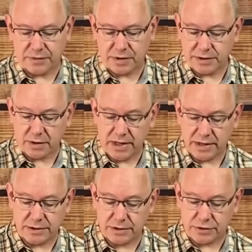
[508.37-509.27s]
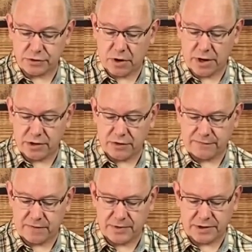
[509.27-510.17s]
until he has destroyed you
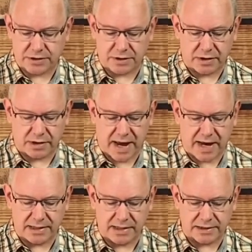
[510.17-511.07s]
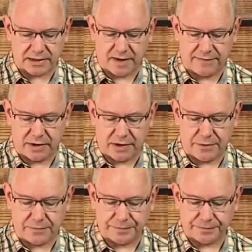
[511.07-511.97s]
from this good land he has given
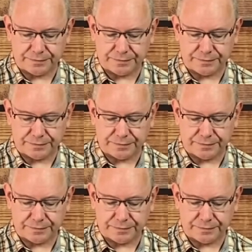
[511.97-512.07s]
you.